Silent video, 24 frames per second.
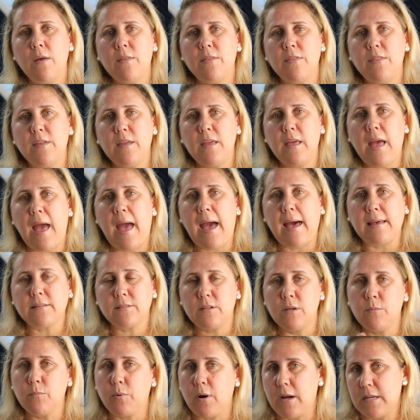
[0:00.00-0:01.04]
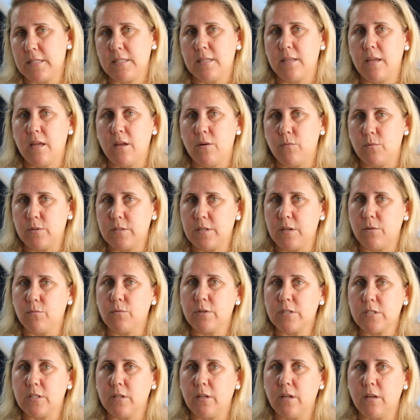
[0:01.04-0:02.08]
the asking price that was
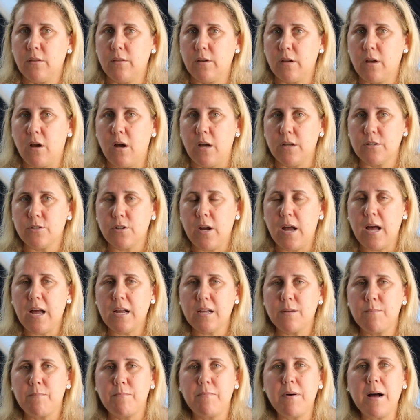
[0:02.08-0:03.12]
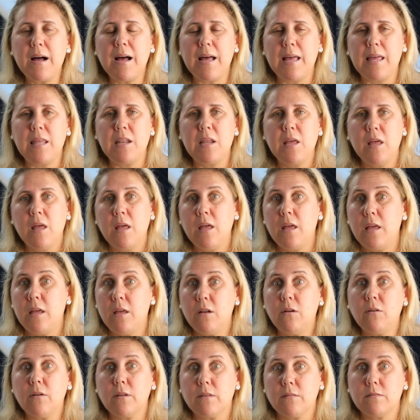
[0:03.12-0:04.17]
originally on the contract, but
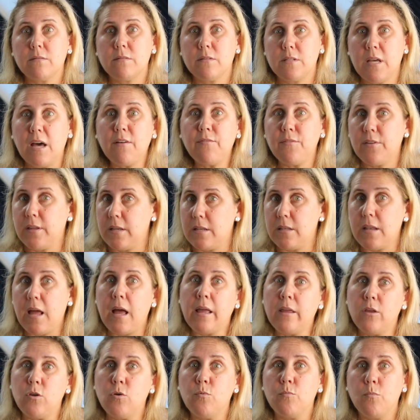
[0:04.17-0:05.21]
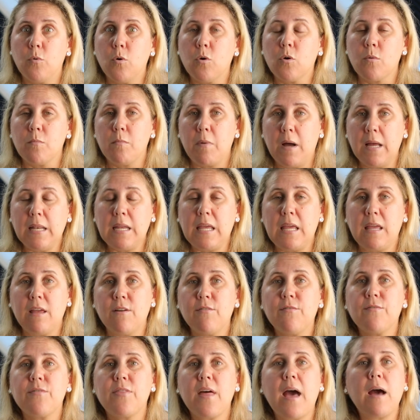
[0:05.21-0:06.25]
it'll definitely net you more money
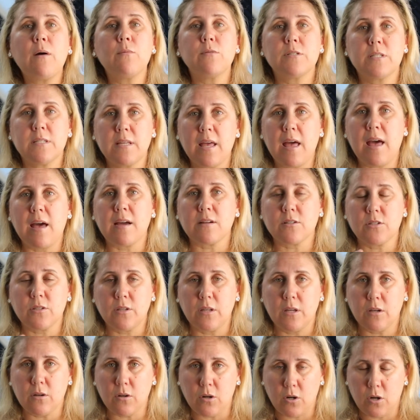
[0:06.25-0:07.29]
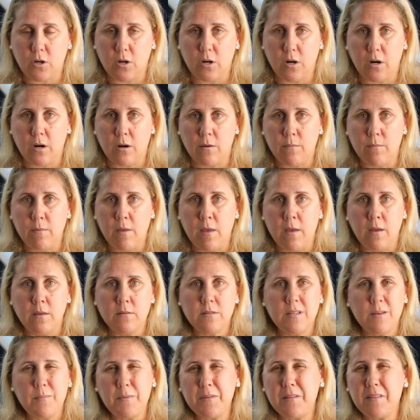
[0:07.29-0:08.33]
if that was to actually occur.
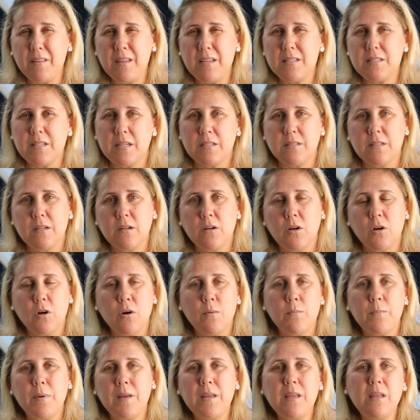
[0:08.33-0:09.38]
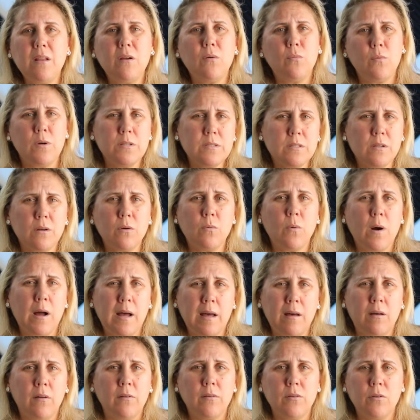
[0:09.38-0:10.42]
Typically it doesn't occur, but once in a
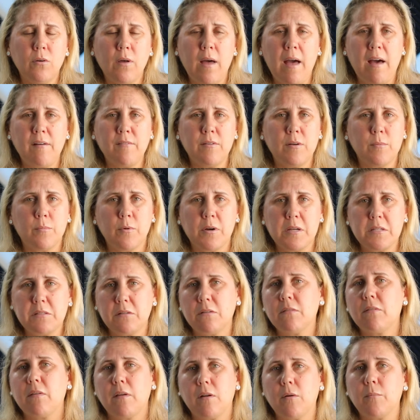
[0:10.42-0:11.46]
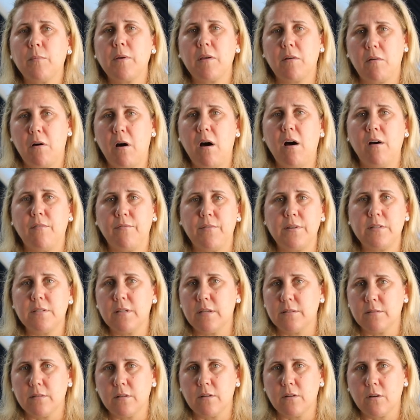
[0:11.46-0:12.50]
while you'll have an appraisal that'll be off and
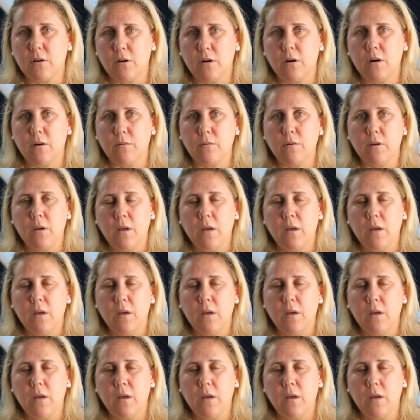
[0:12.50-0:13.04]
doesn't occur